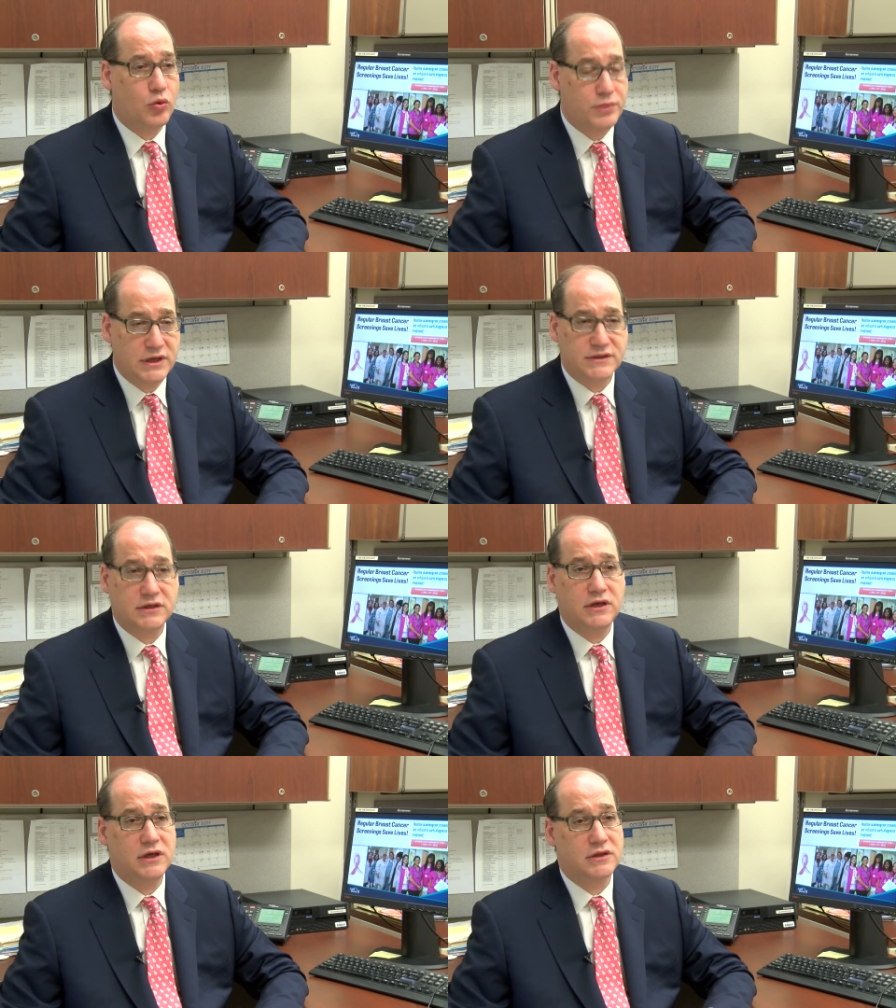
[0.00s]

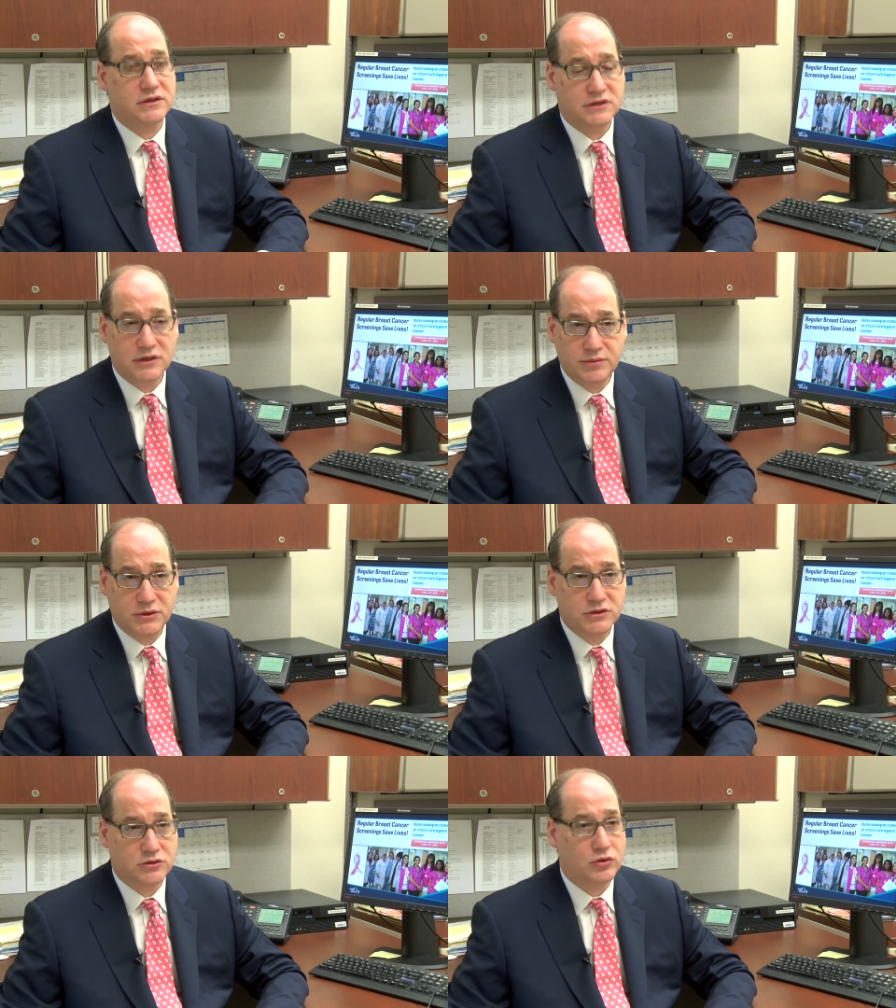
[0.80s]
obesity and the sleep
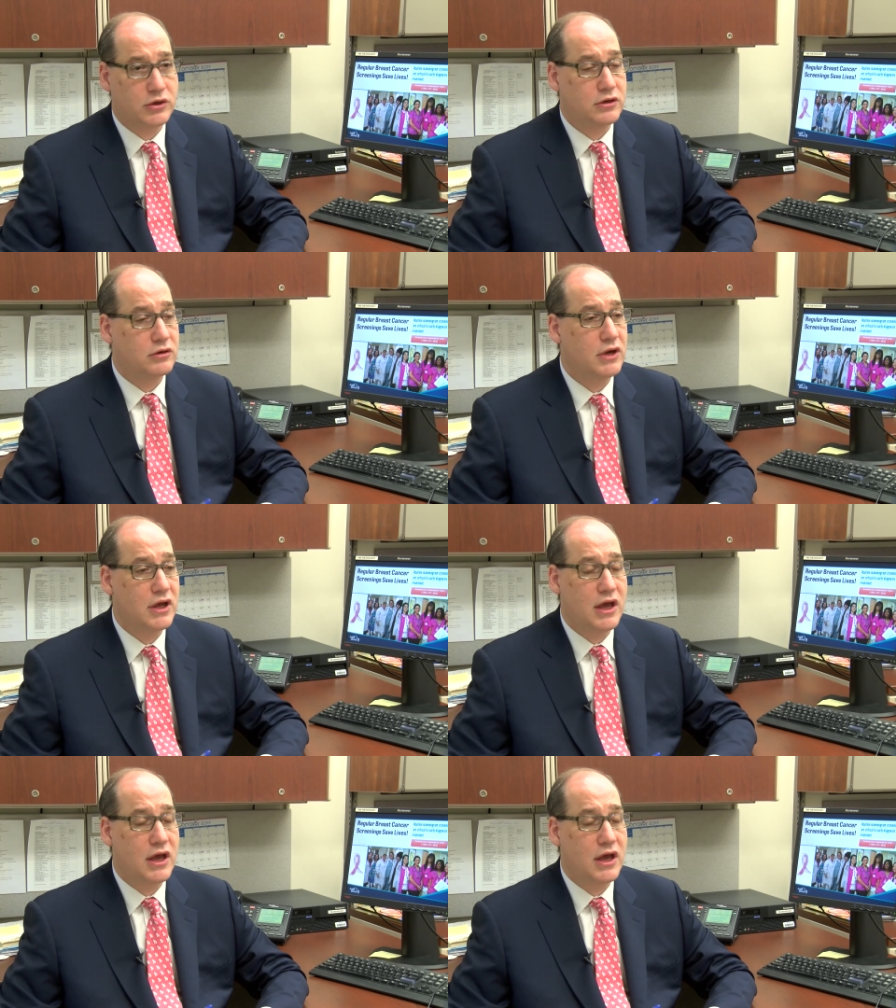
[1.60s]
disorder